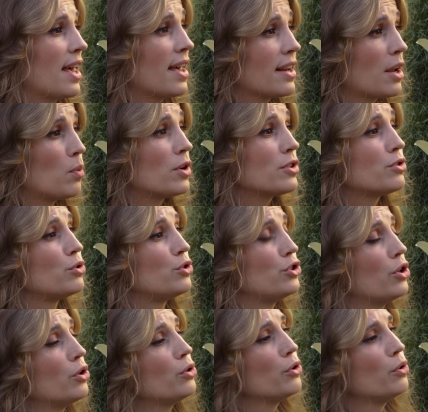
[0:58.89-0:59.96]
and I want to
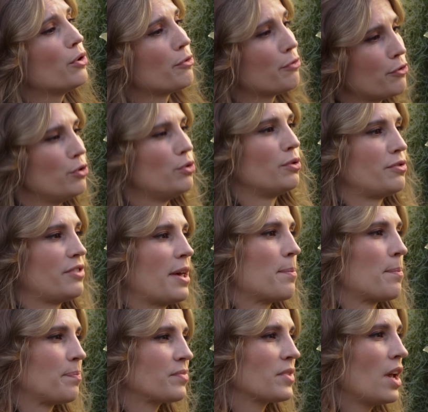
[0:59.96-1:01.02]
show you a few of them.